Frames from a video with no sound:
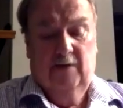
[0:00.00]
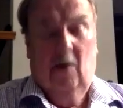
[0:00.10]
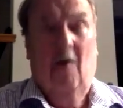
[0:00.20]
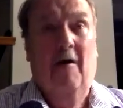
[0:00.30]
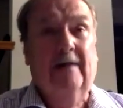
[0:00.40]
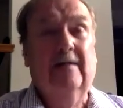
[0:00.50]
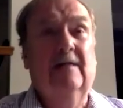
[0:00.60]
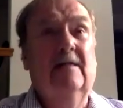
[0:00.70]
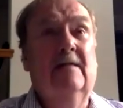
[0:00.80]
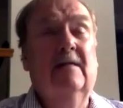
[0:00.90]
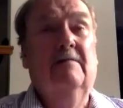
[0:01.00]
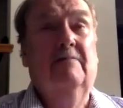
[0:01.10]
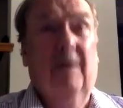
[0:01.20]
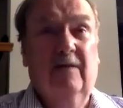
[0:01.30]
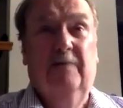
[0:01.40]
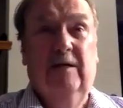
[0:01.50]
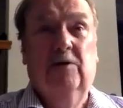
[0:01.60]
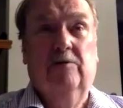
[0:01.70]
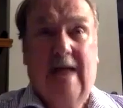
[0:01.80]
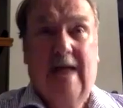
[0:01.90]
Art must be
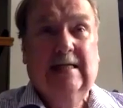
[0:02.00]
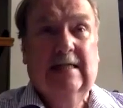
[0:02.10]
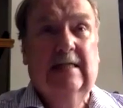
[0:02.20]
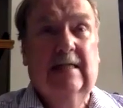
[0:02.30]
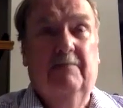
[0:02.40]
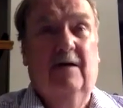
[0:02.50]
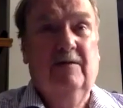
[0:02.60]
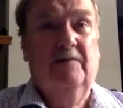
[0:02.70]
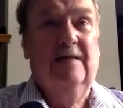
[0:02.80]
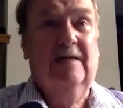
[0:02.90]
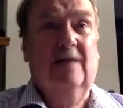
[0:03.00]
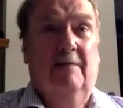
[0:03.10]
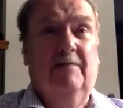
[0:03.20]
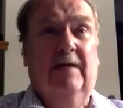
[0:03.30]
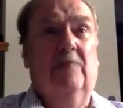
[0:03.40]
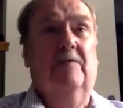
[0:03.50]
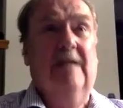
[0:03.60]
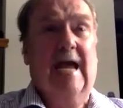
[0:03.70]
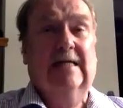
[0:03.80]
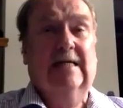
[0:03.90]
created. There must be something
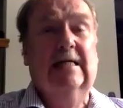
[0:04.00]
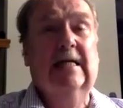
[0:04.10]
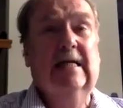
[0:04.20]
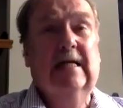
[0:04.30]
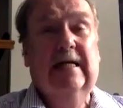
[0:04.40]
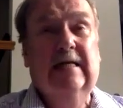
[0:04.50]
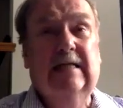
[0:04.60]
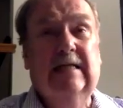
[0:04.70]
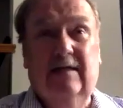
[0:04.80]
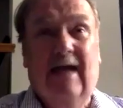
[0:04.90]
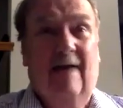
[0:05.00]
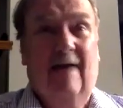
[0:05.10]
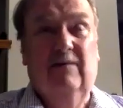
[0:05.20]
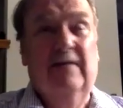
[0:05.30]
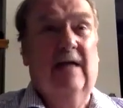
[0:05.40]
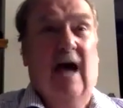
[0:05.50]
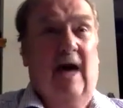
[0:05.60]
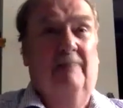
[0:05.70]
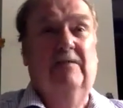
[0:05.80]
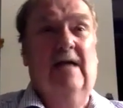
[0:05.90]
created. It doesn't have to be an
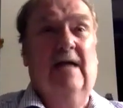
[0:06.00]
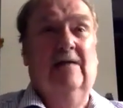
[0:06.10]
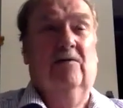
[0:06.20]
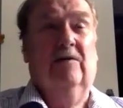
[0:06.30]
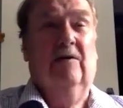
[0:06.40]
object or an